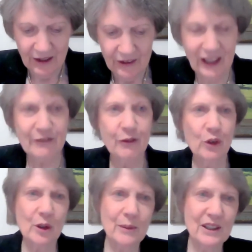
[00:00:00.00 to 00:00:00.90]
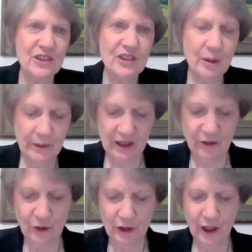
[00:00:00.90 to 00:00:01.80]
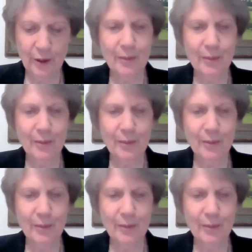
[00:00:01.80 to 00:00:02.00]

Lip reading: That forum, as so many of you know,